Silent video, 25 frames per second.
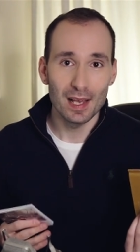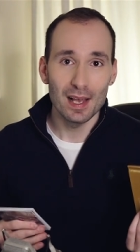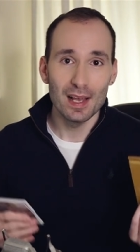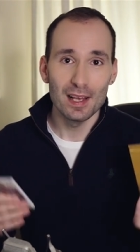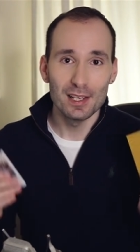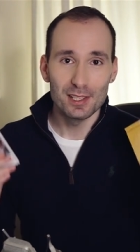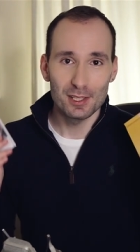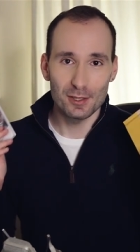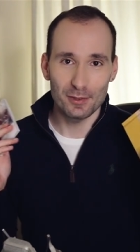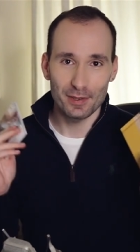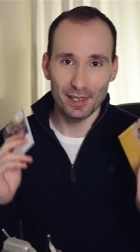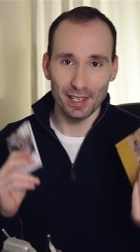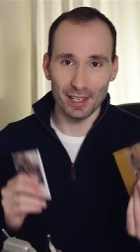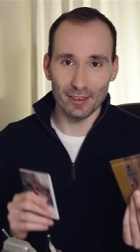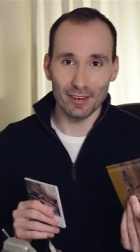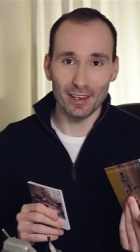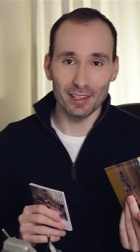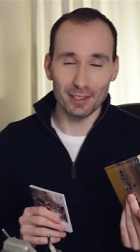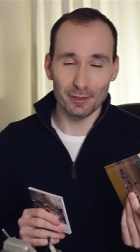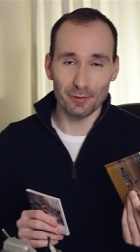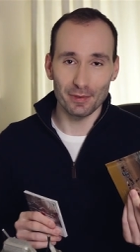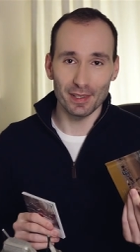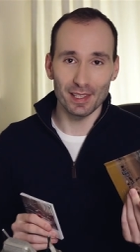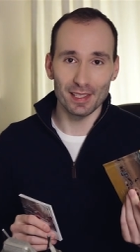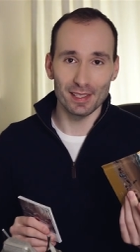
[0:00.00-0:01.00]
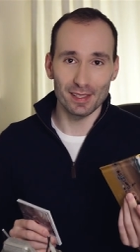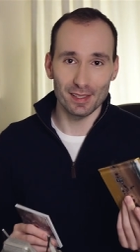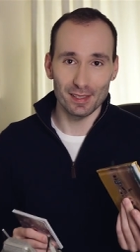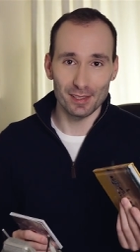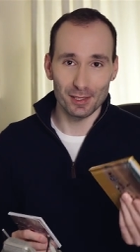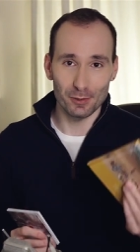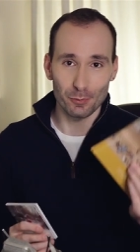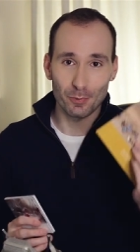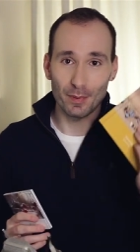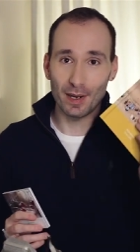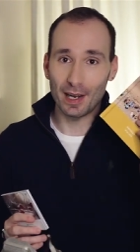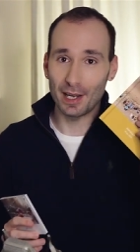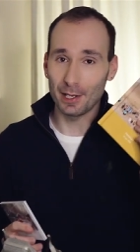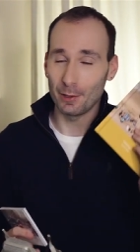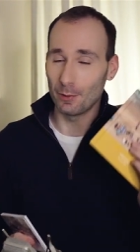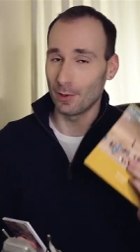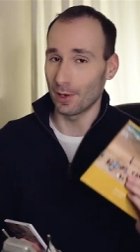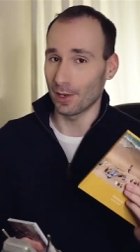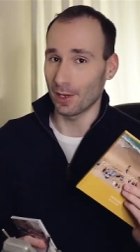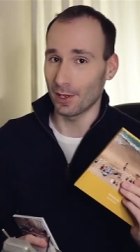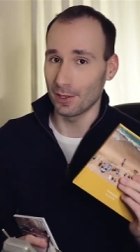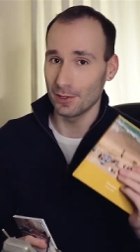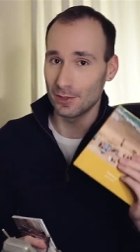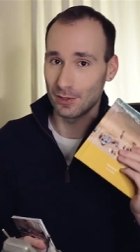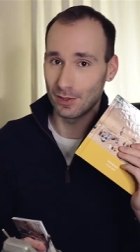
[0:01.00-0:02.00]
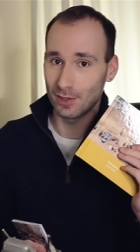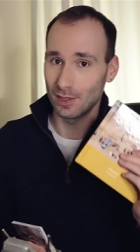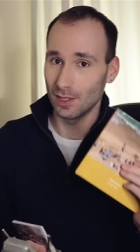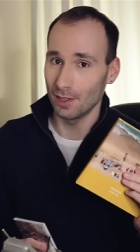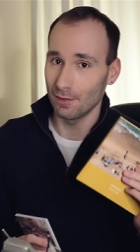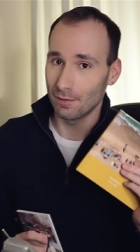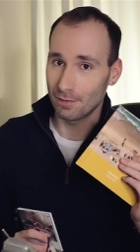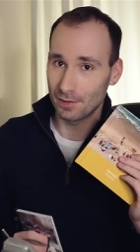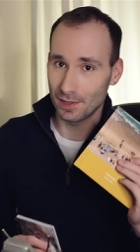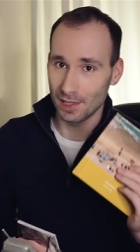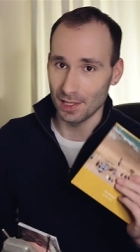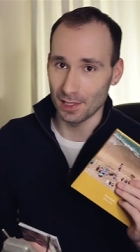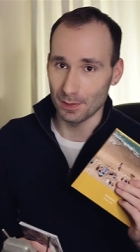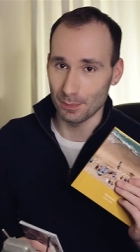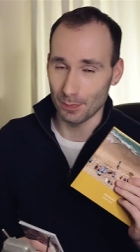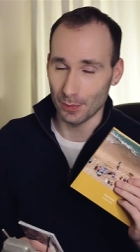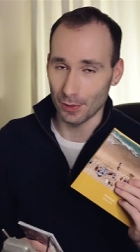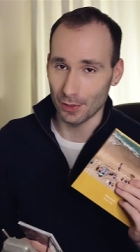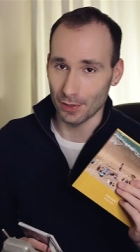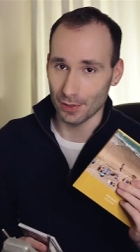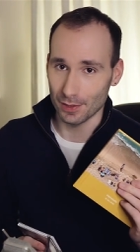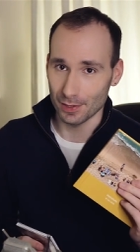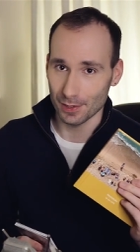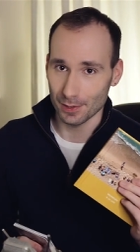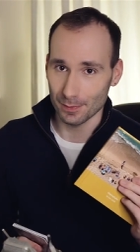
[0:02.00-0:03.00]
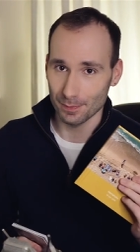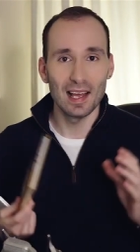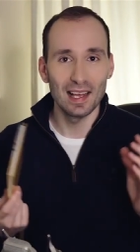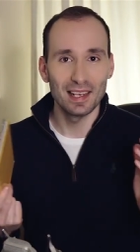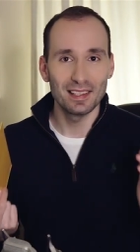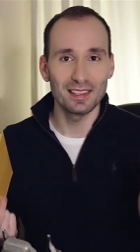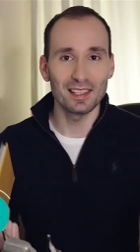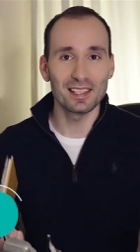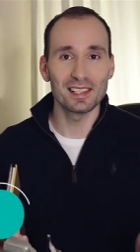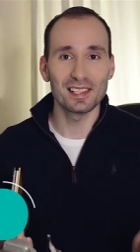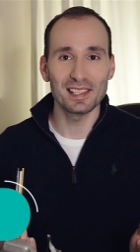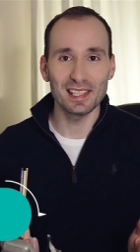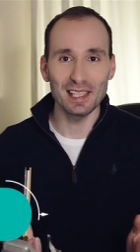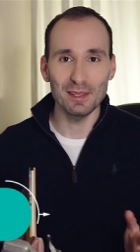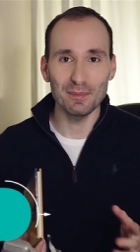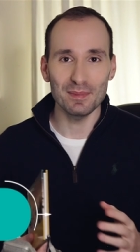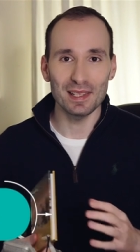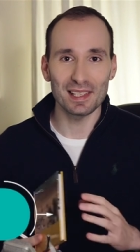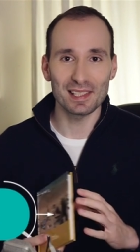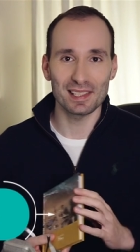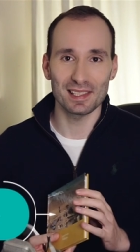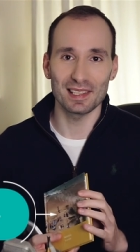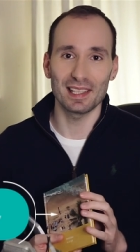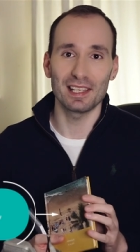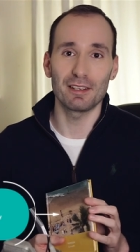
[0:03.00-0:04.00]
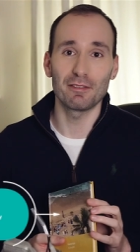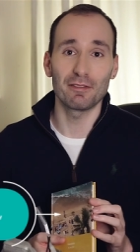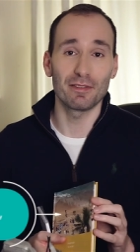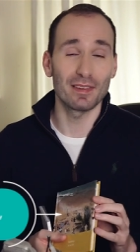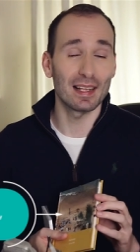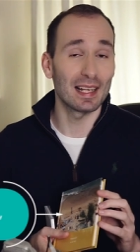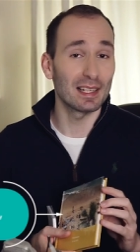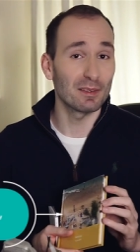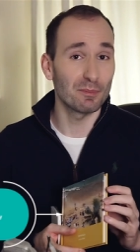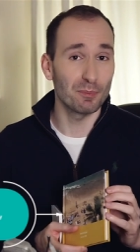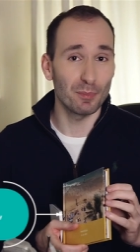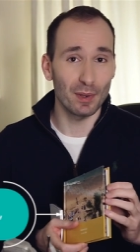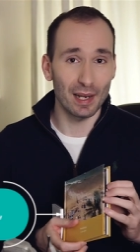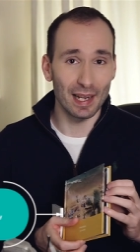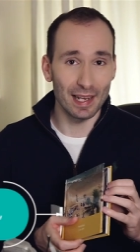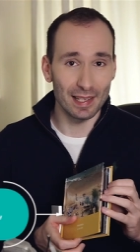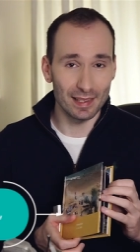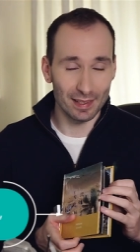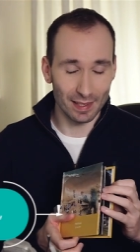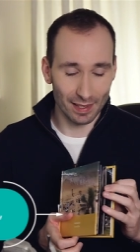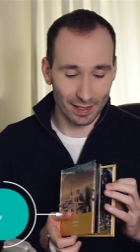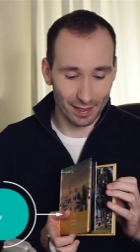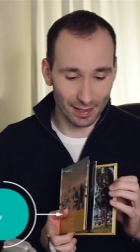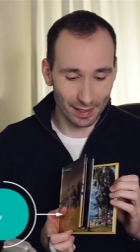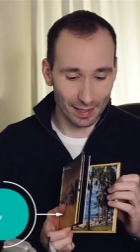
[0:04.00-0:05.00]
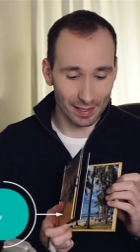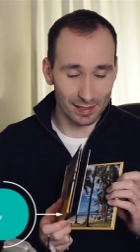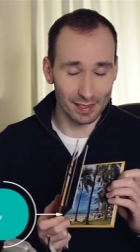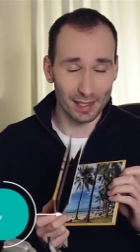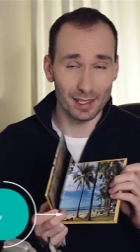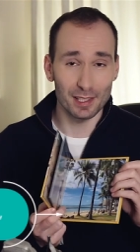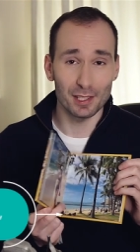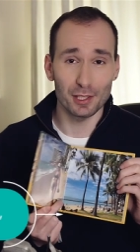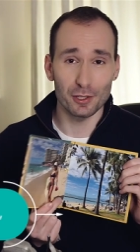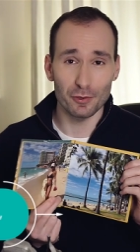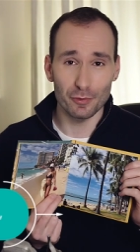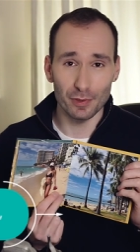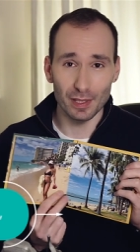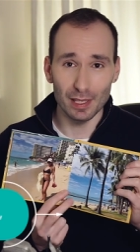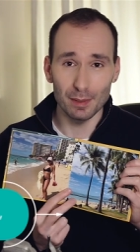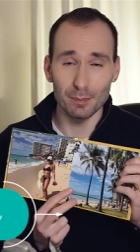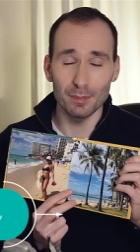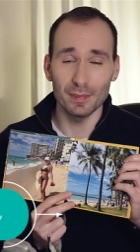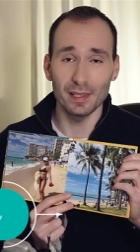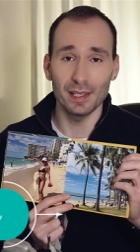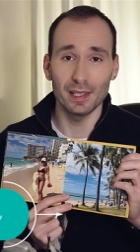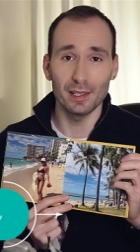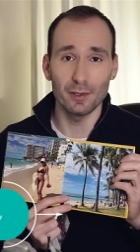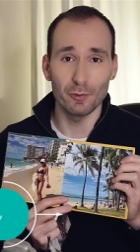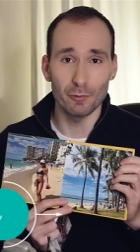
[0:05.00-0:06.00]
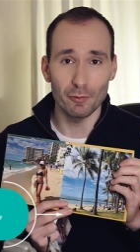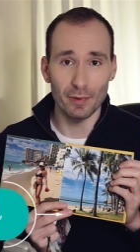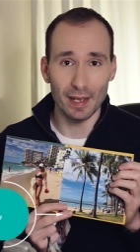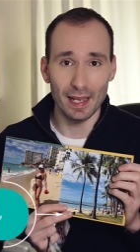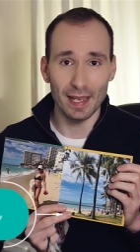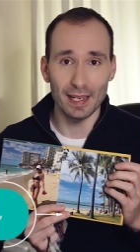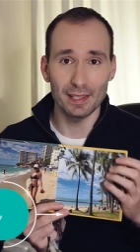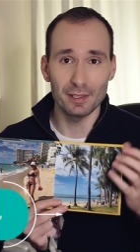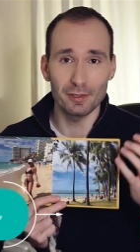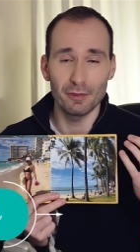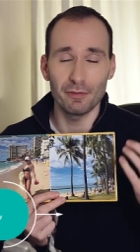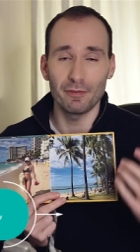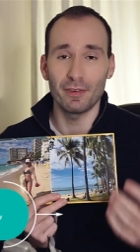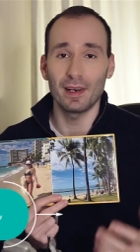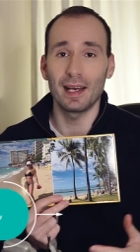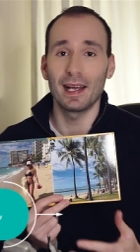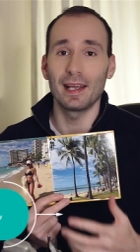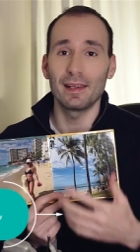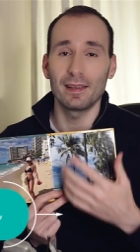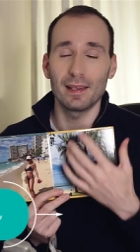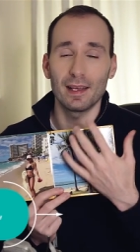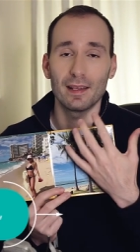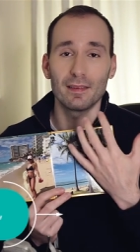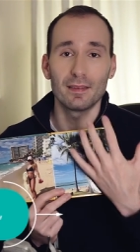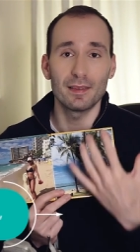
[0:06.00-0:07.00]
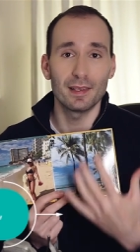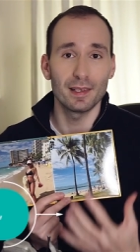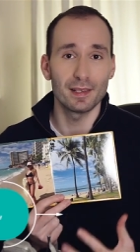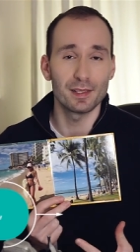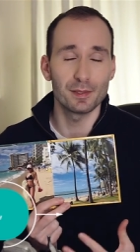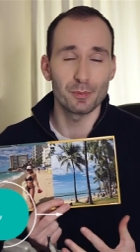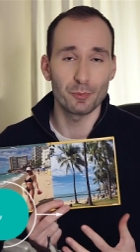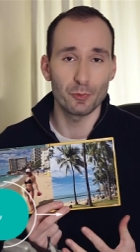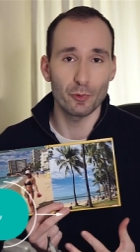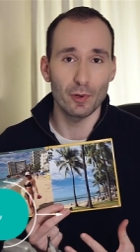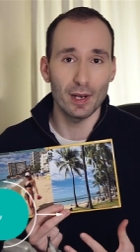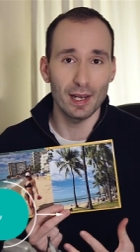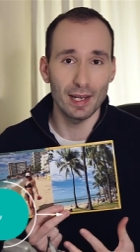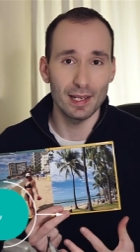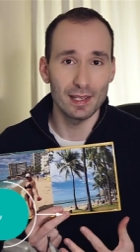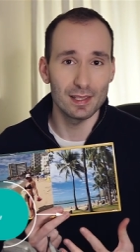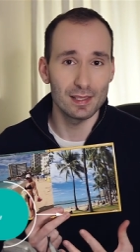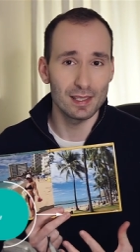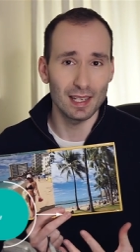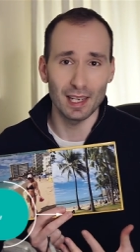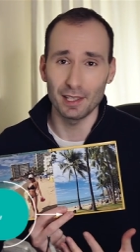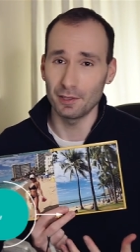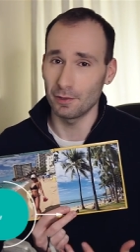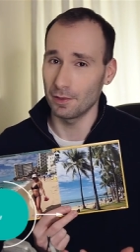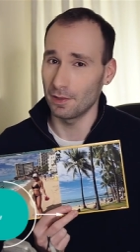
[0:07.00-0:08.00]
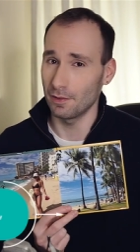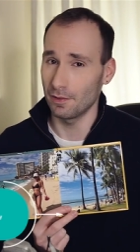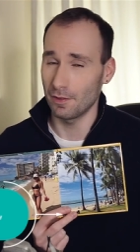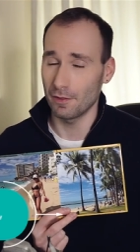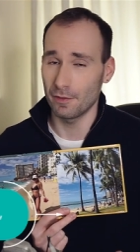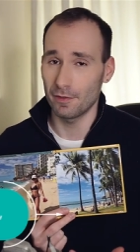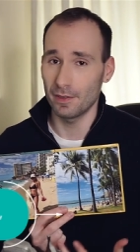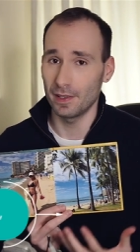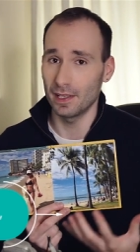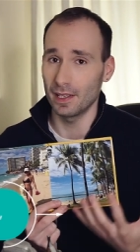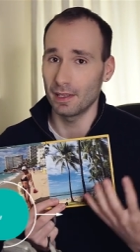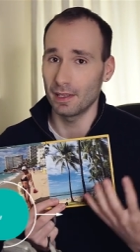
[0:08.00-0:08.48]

So here are the reasons why you are going to love these books. The seamless lay flat binding is extremely rare to find at this price. I don't even think